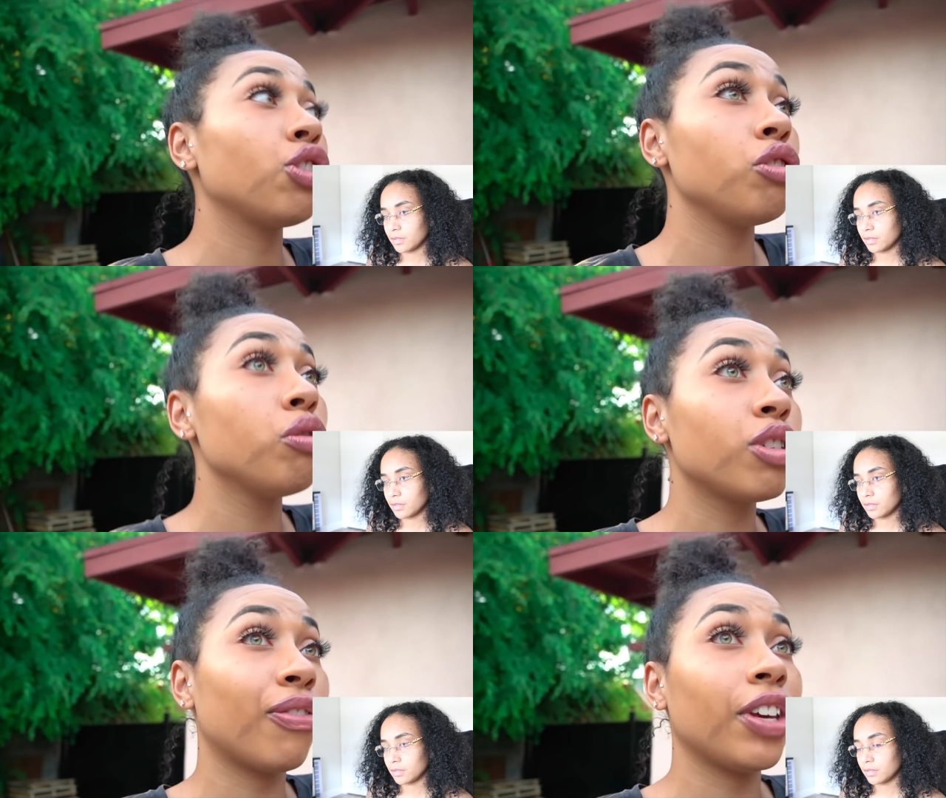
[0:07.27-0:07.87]
Speaker 1: this
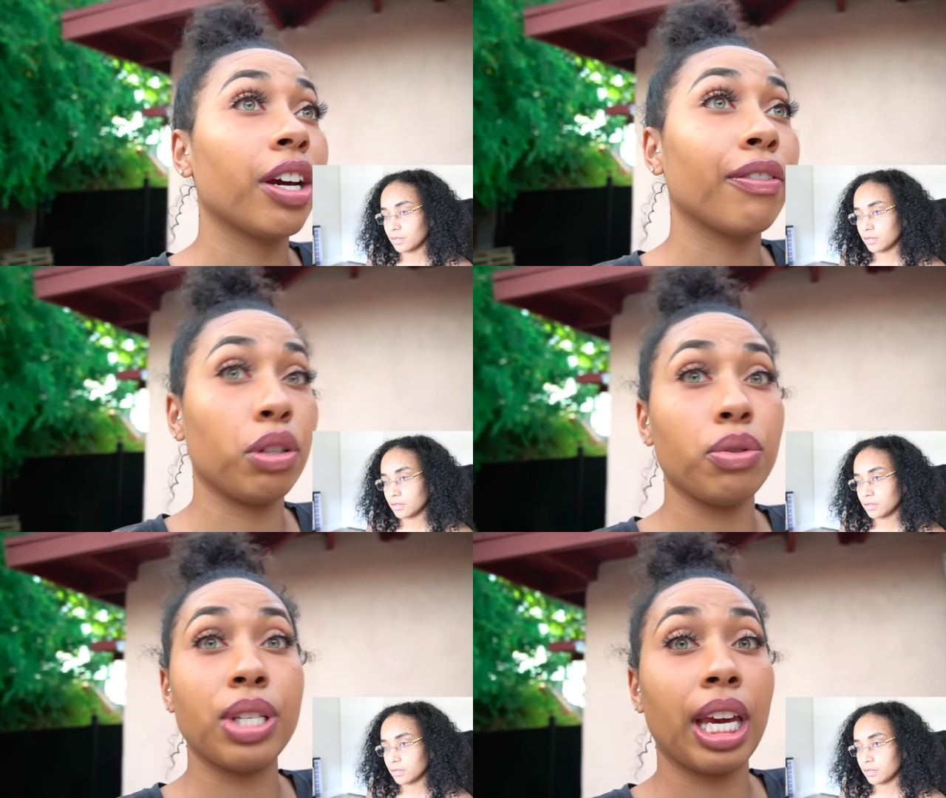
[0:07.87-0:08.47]
huge
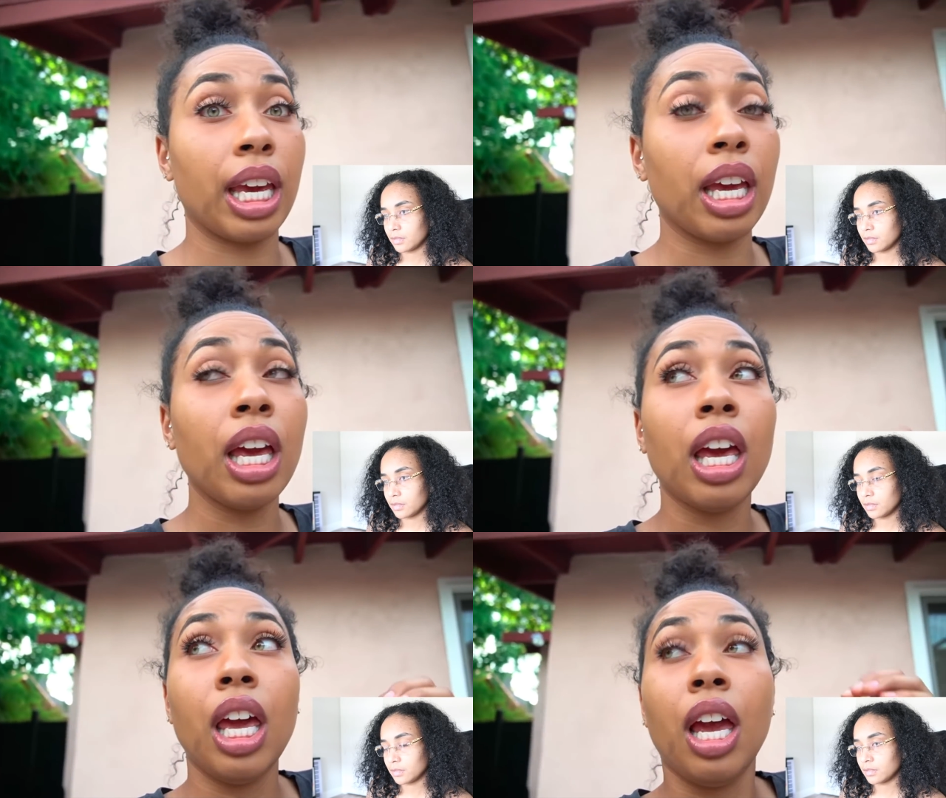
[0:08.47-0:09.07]
fear of losing
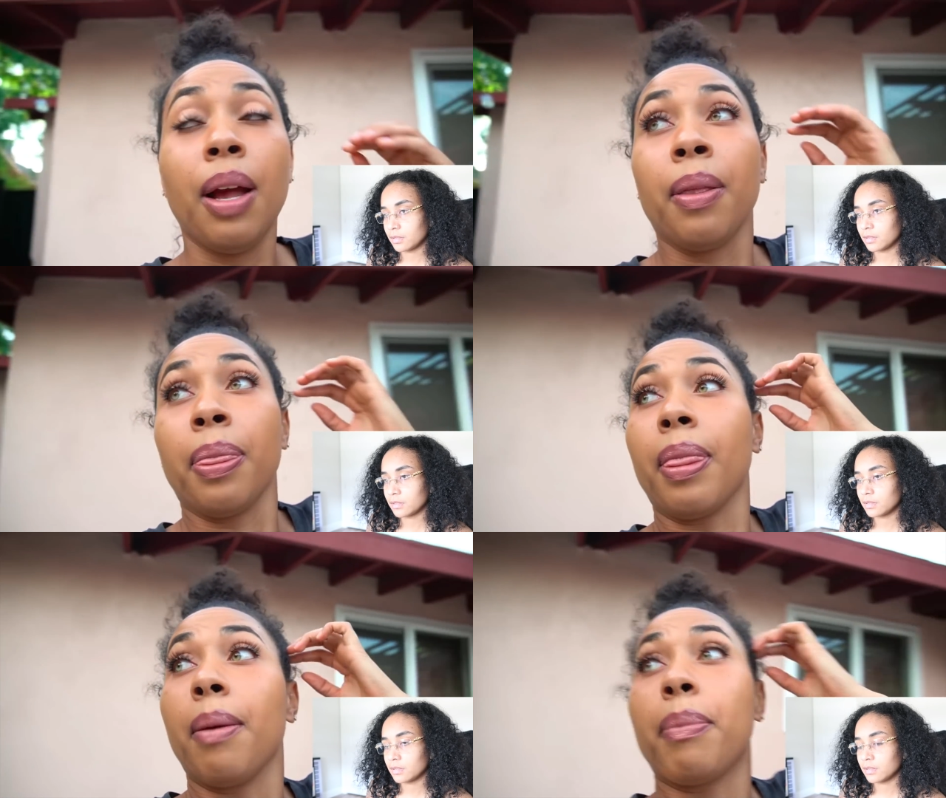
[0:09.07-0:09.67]
it.
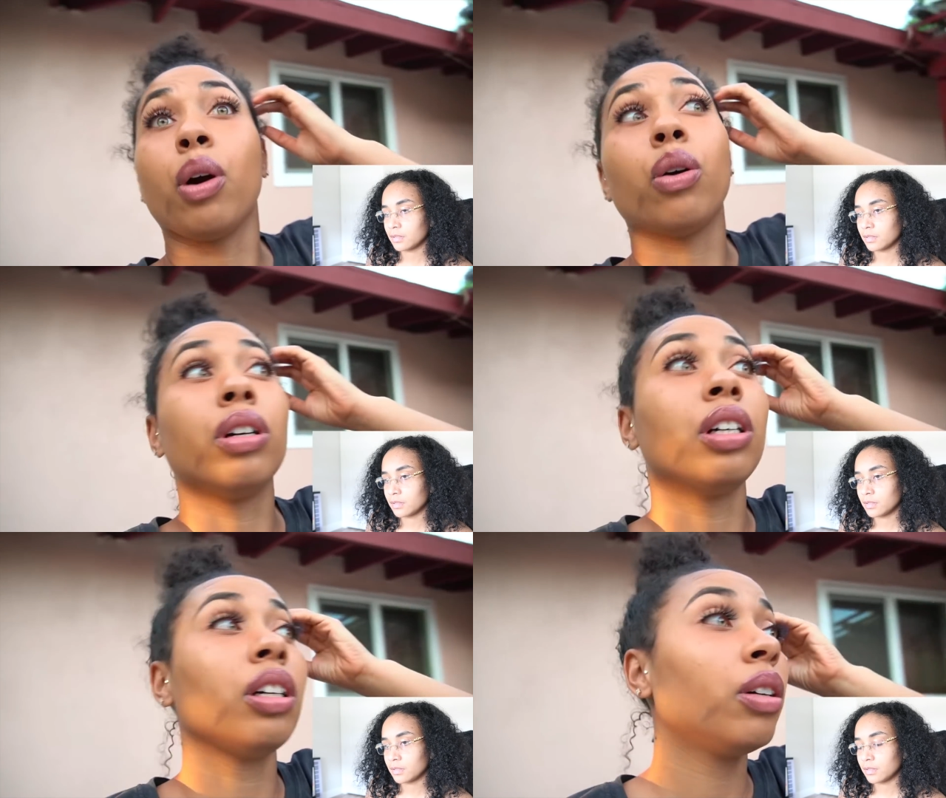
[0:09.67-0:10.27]

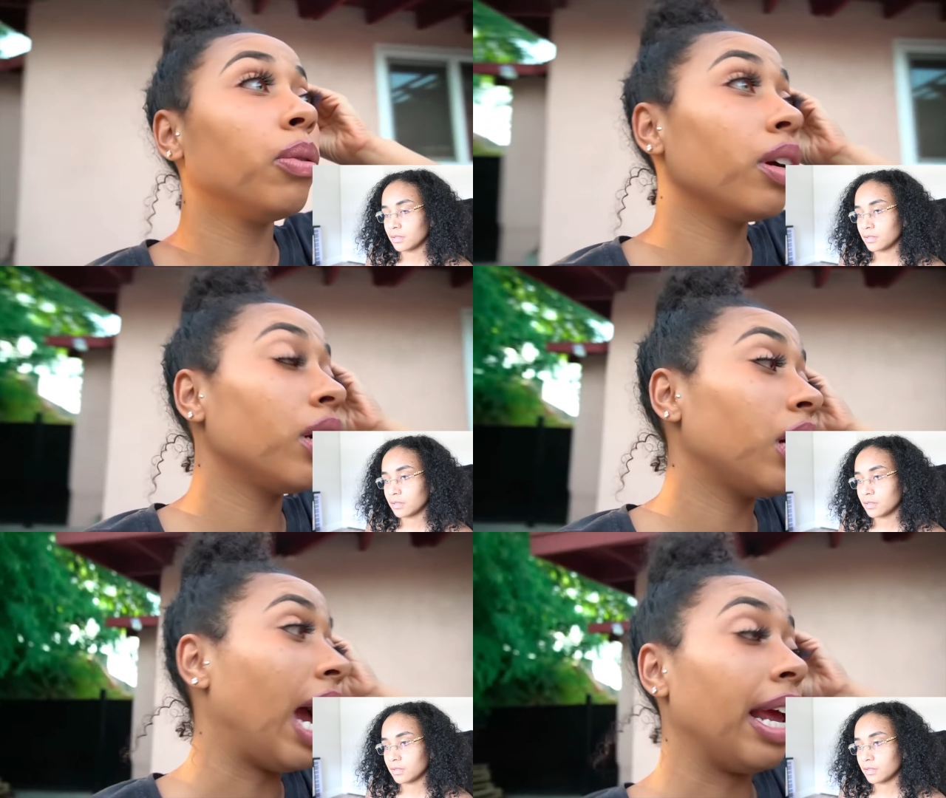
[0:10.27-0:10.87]
Bro,
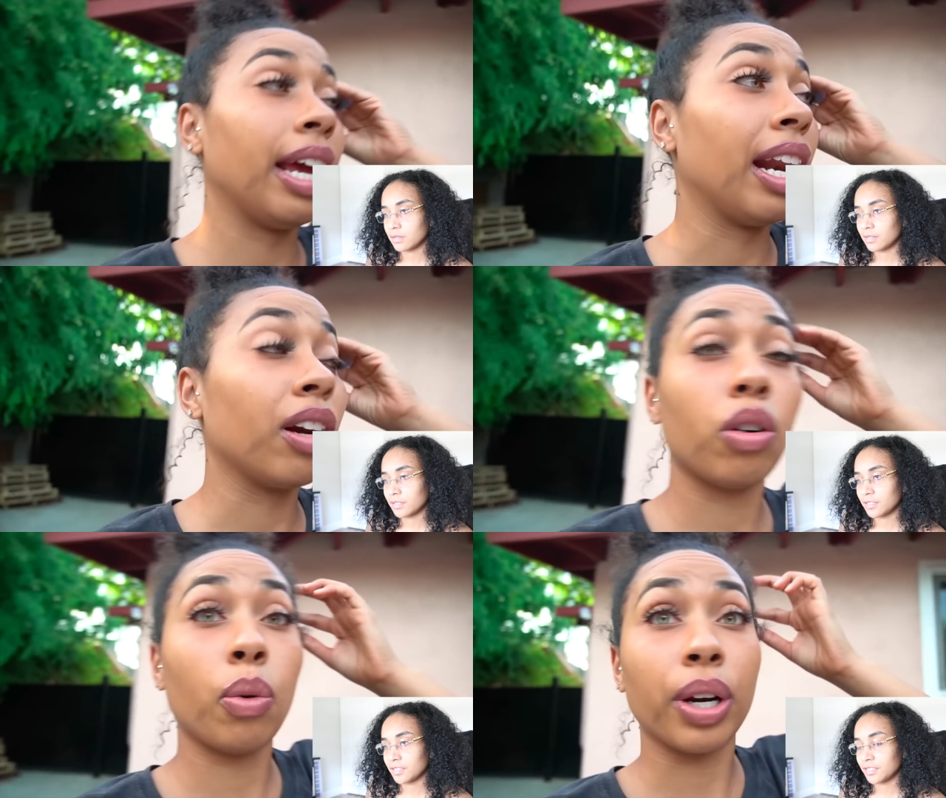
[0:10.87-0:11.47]
I,
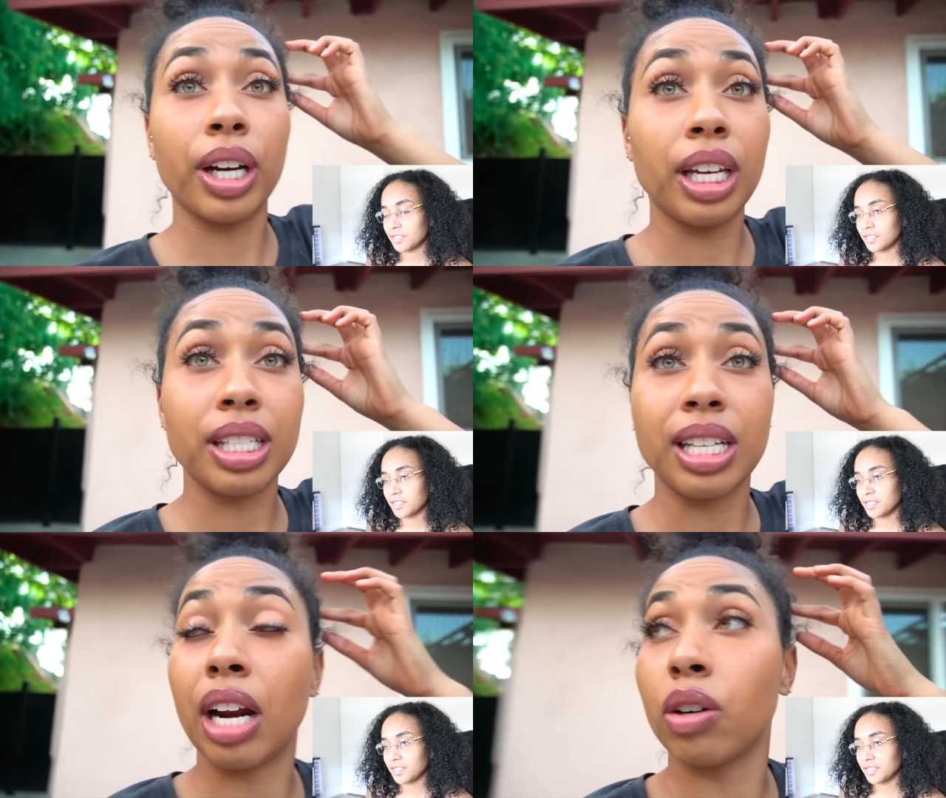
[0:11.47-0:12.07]
I, don't know where
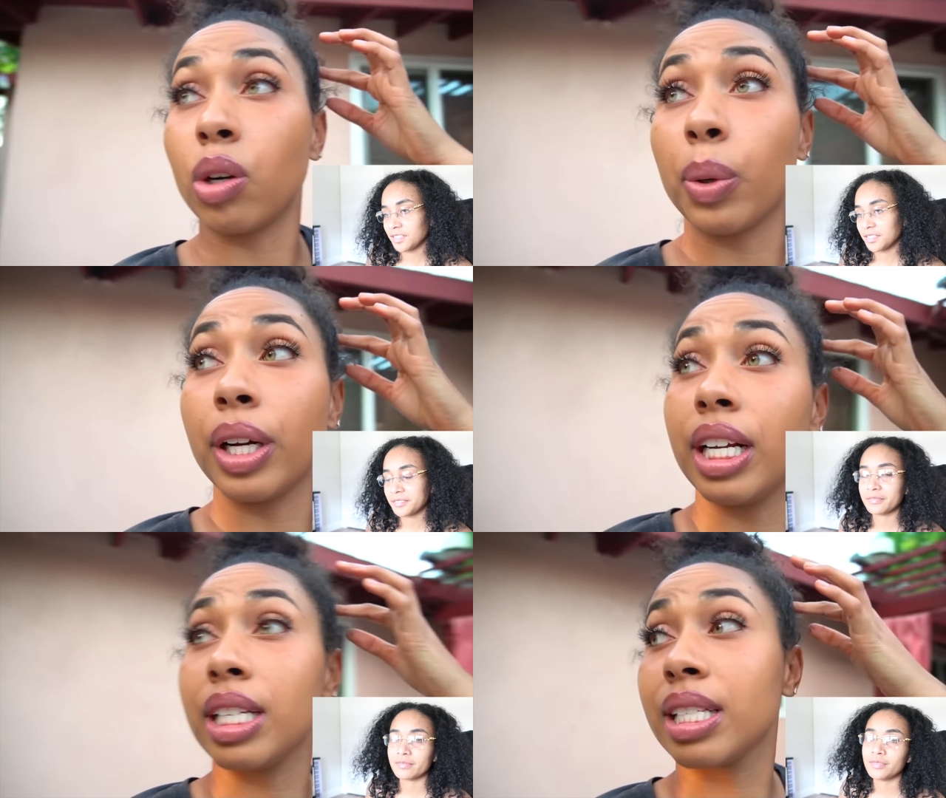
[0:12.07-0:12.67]
it is. I don't
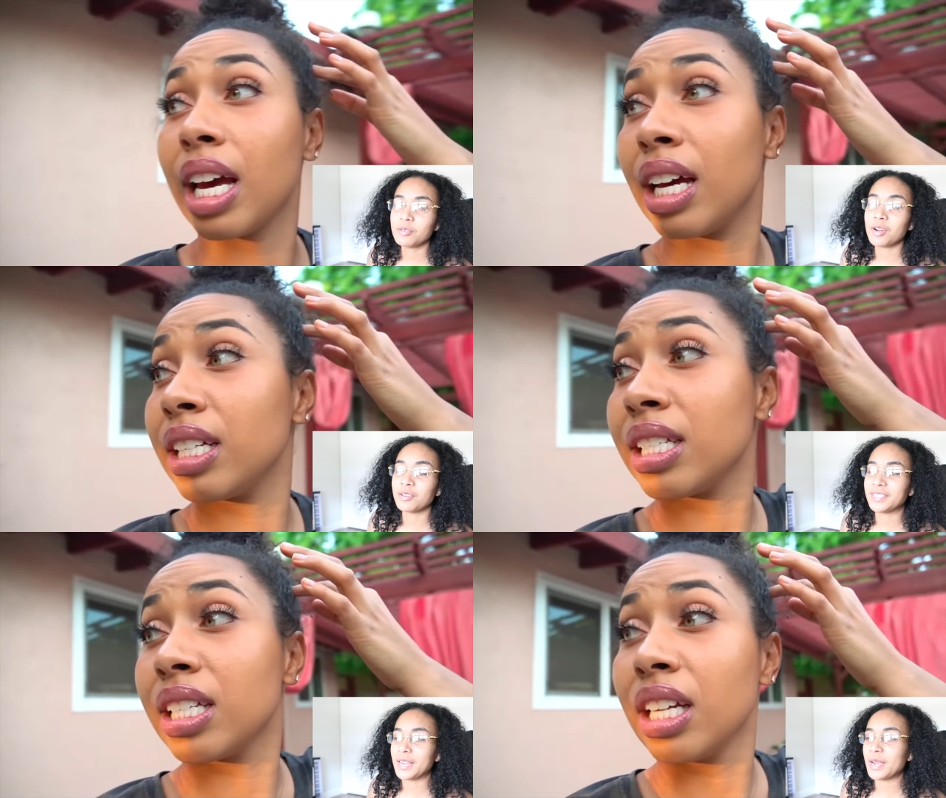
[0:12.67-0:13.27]
know where it is. You
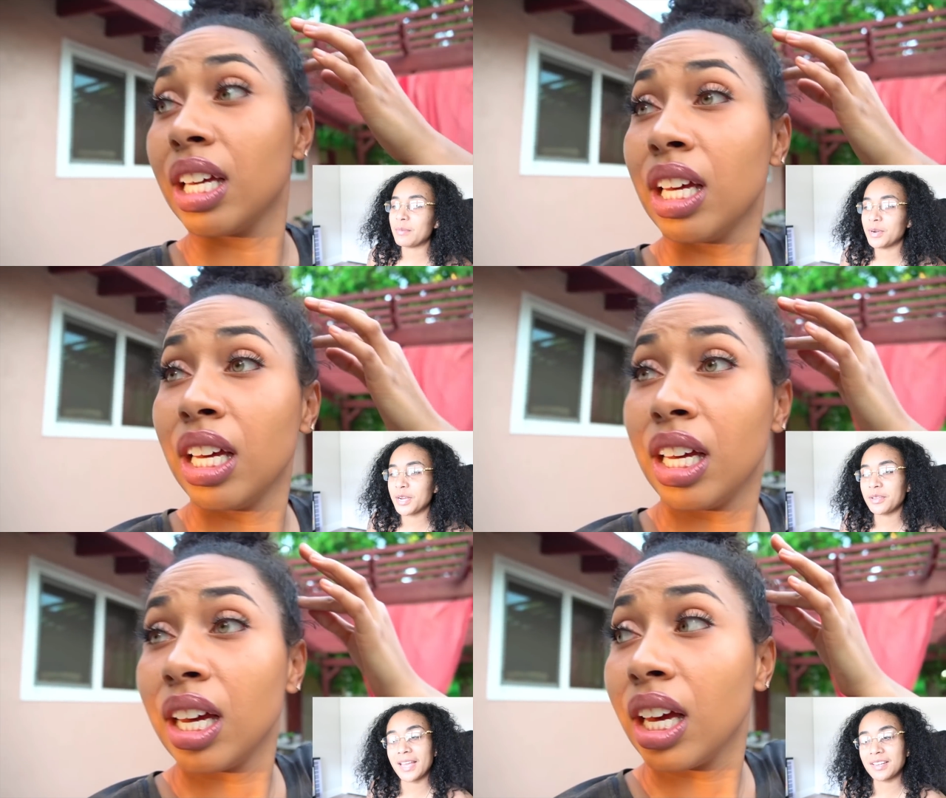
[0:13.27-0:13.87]
know
Speaker 2: damn
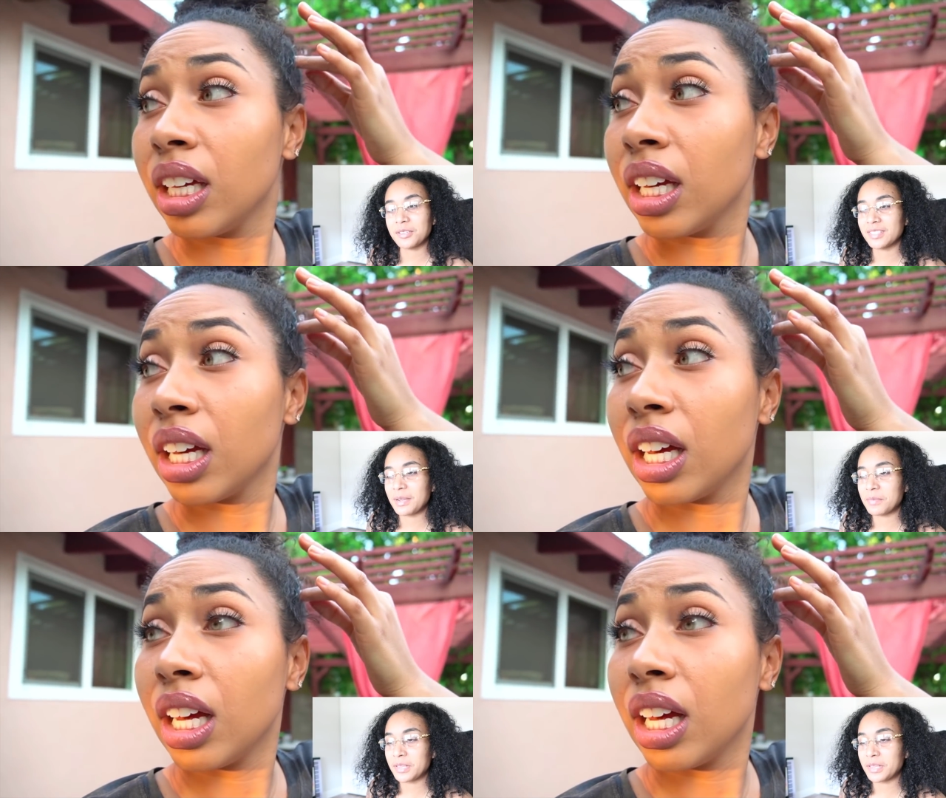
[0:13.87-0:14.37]
well you ain't lose that